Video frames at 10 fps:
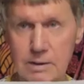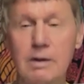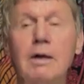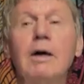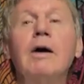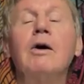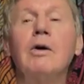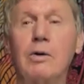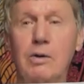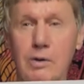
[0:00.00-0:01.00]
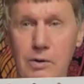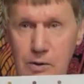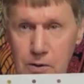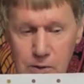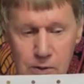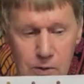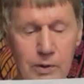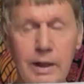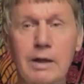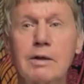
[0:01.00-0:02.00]
and the two capital J's Good for
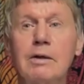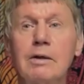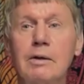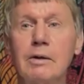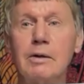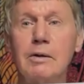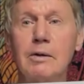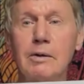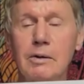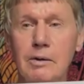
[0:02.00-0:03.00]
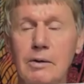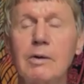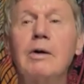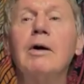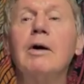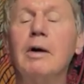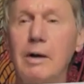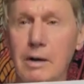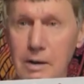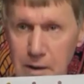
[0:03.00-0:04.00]
John and for the surname, family
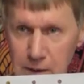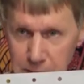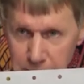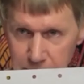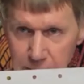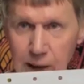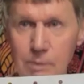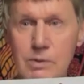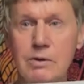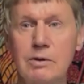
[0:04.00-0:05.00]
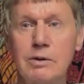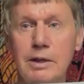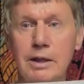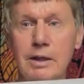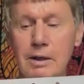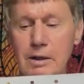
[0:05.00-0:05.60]
name Jones. Absolutely.